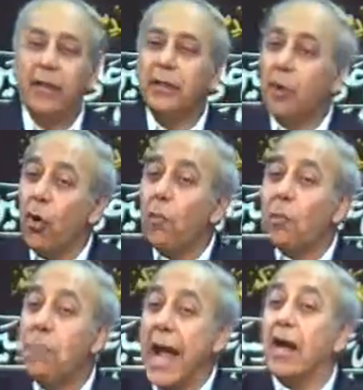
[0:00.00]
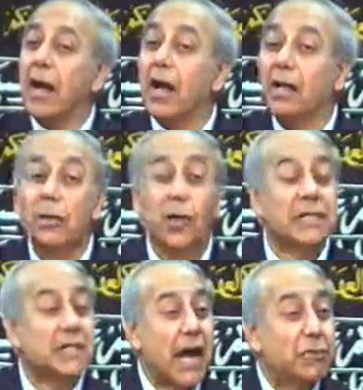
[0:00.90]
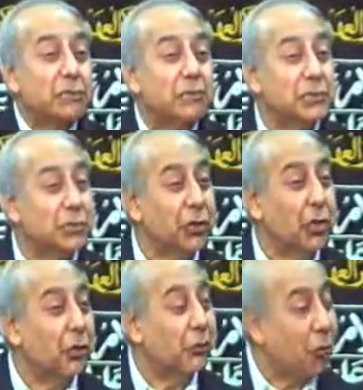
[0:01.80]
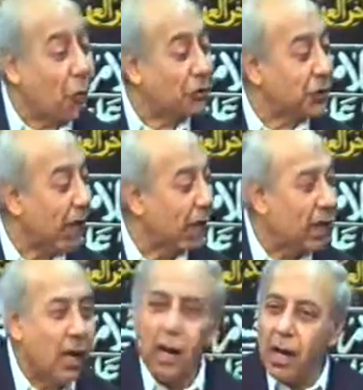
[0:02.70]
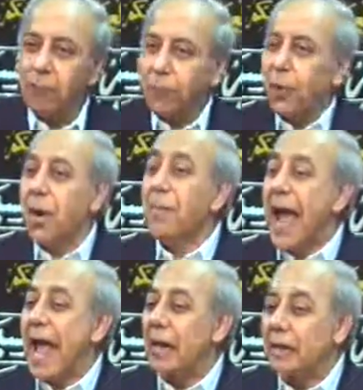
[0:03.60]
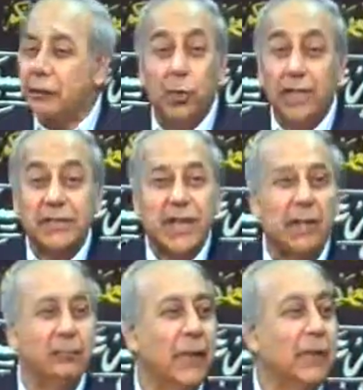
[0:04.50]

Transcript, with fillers: Your beggar who has come to your courtyard. A poor man who has come